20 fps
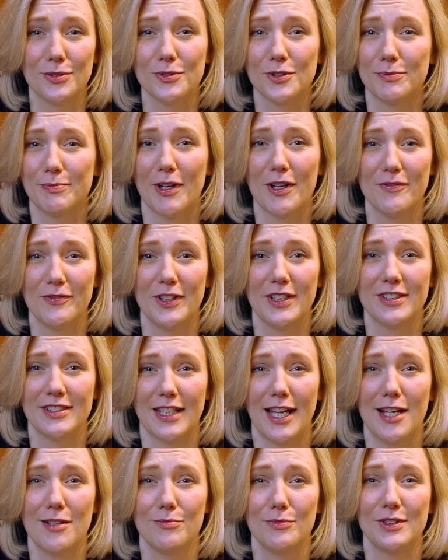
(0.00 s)
talked about
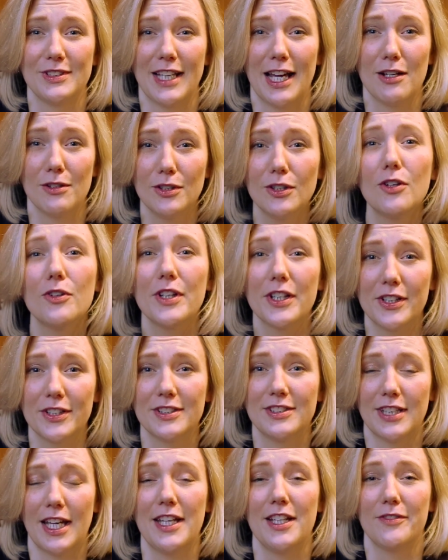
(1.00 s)
firsthand was how long it
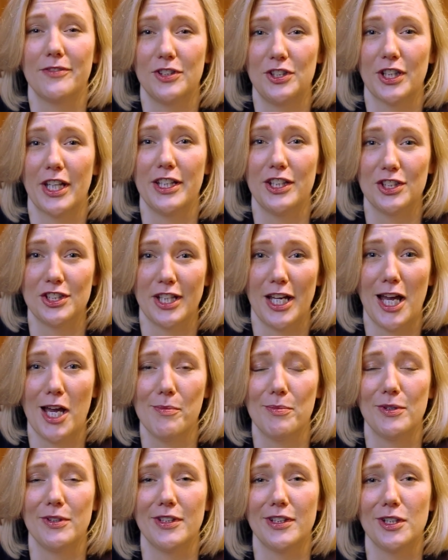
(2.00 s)
could take for change to
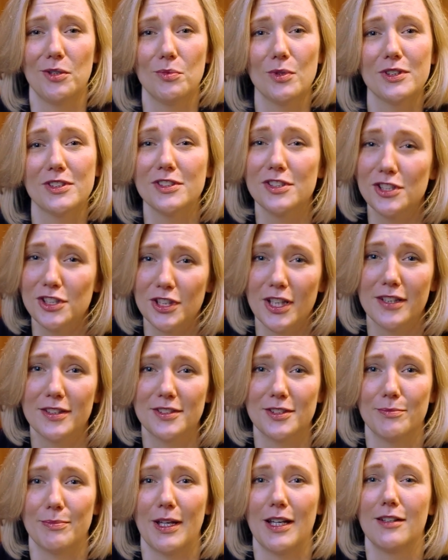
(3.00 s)
happen, that it wasn't
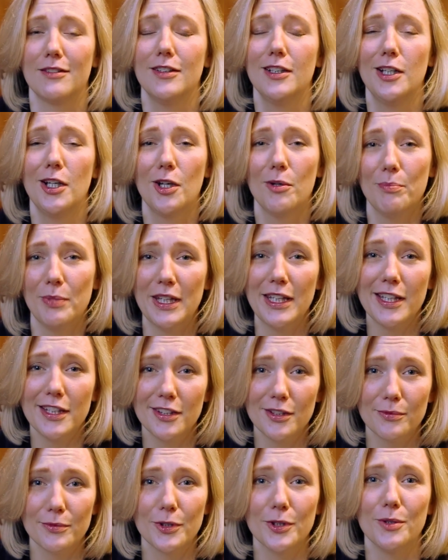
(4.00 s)
just about being
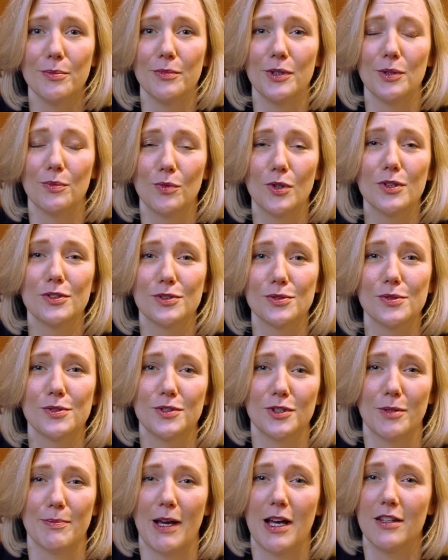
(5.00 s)
in the room, it was
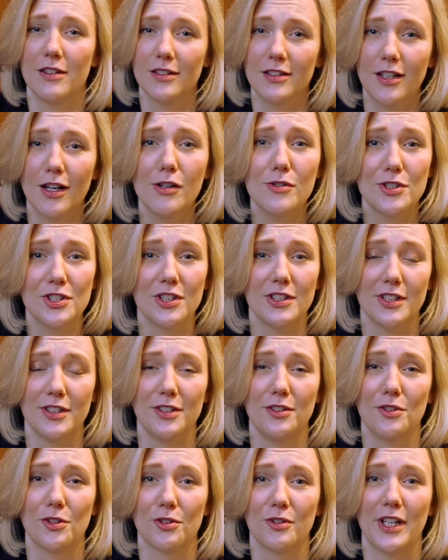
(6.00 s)
also about the culture
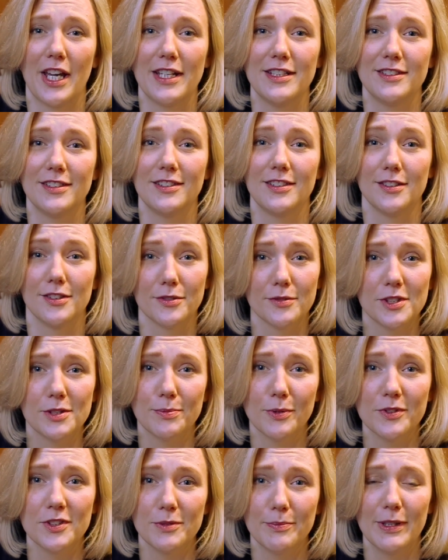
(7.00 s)
that you created and the
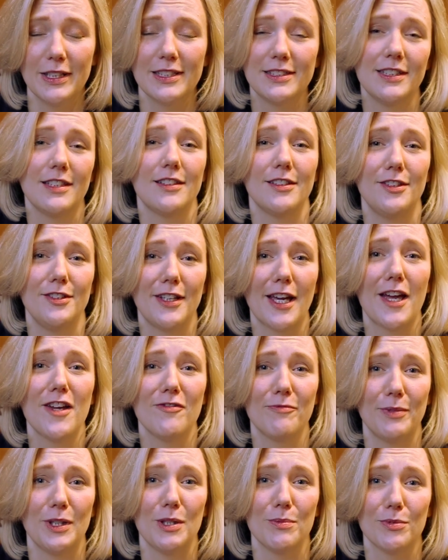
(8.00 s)
responsibility that you
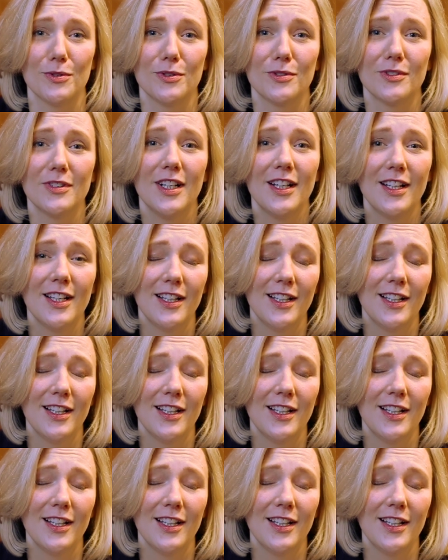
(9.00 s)
gave people.